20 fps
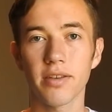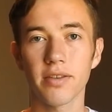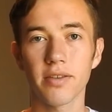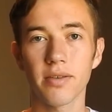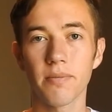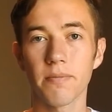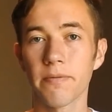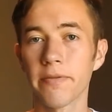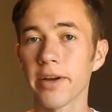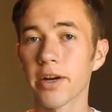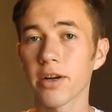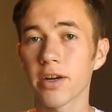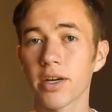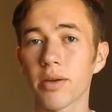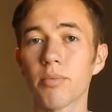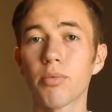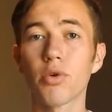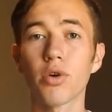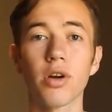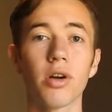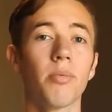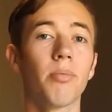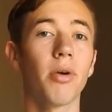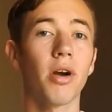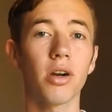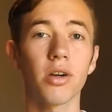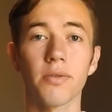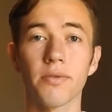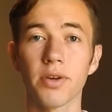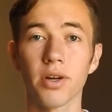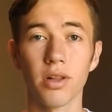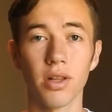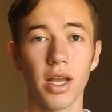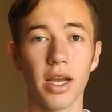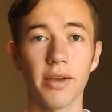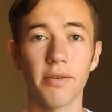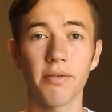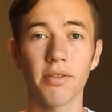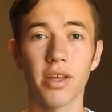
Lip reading: some very important part of your life